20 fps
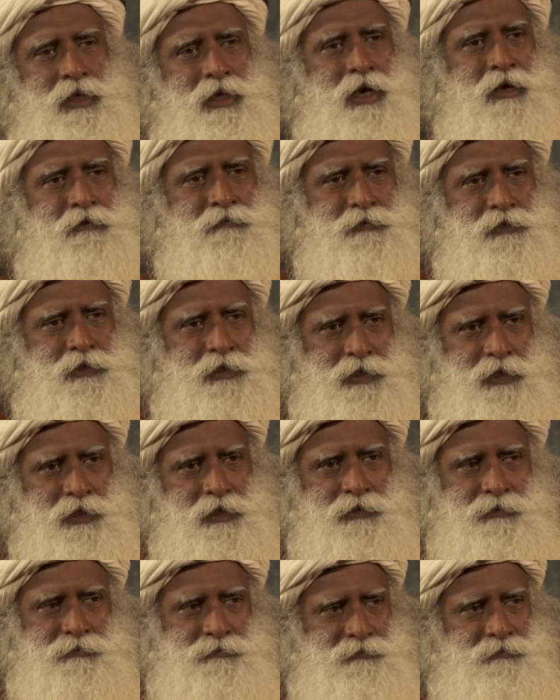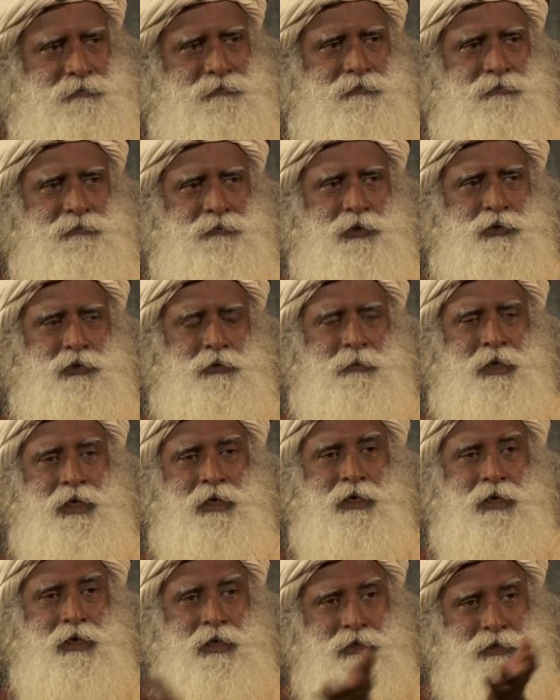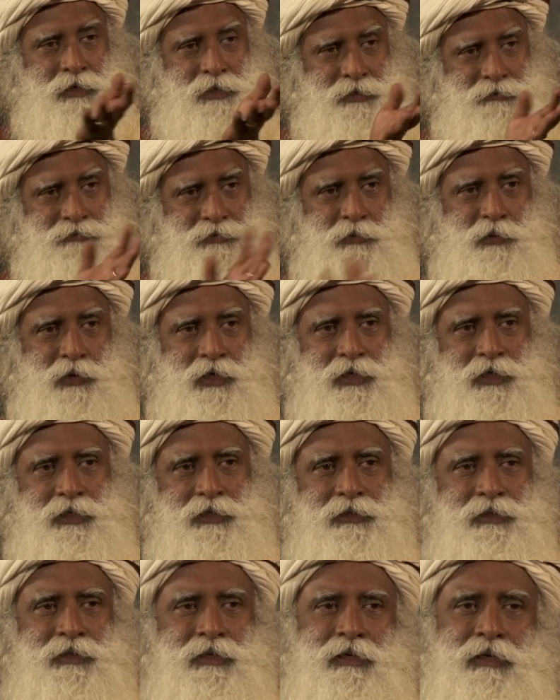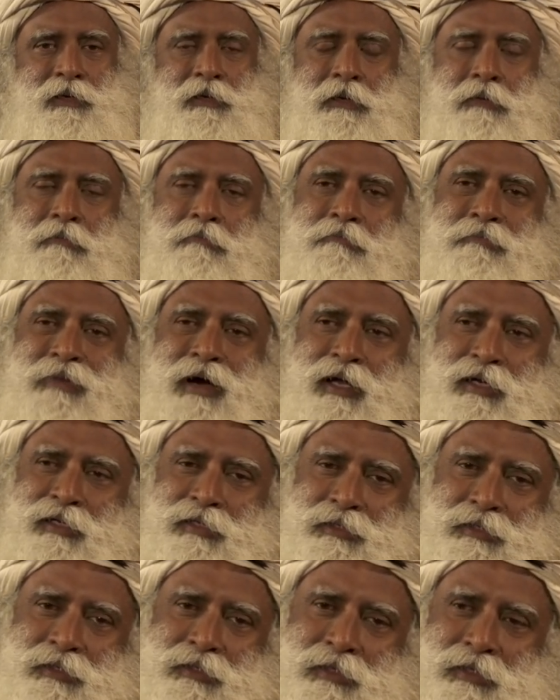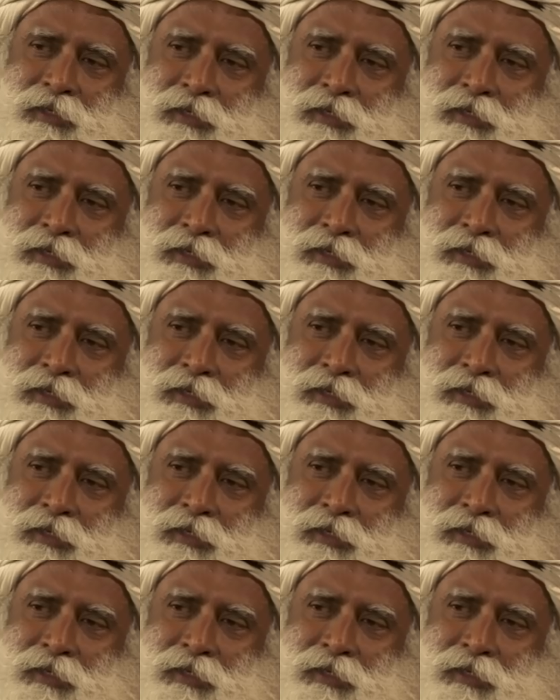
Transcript: allowed for the king. He could marry a hundred if he wanted. But